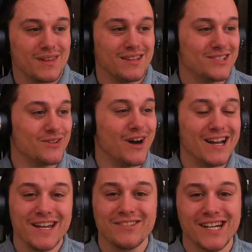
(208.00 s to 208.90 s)
So I
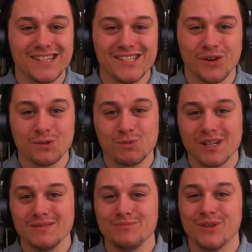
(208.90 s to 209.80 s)
never got the old
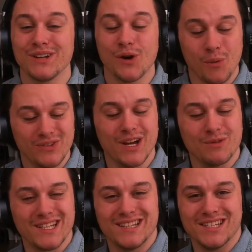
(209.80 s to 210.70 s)
one, but hopefully I
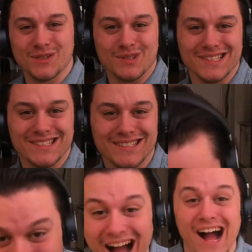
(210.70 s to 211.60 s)
will get this one.
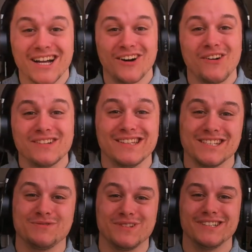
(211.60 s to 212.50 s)
I called
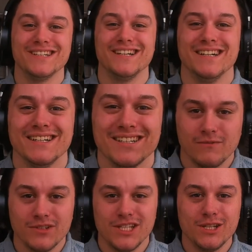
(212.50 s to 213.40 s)
this one!
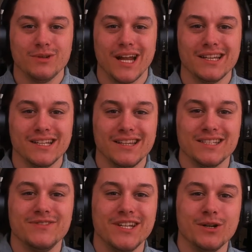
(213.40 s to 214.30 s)
Vegito and I did
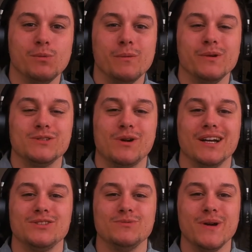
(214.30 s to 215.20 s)
this video where we
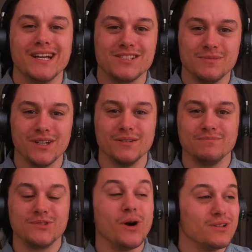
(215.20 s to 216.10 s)
tried to make some
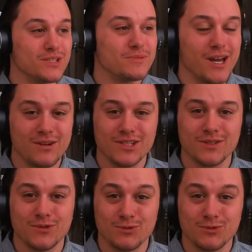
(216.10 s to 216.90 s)
concept characters for